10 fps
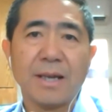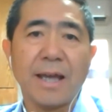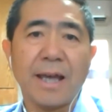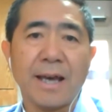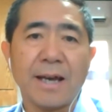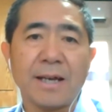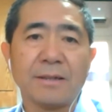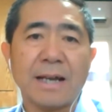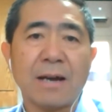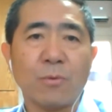And
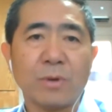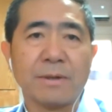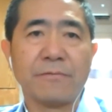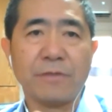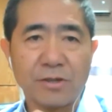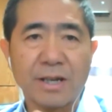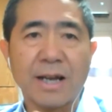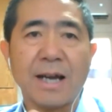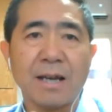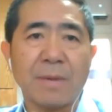that was the first
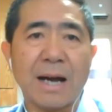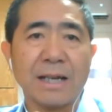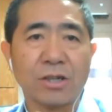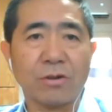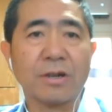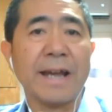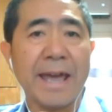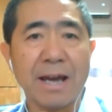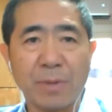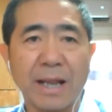time I took an
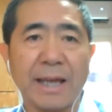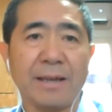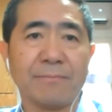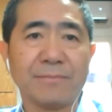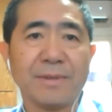airplane.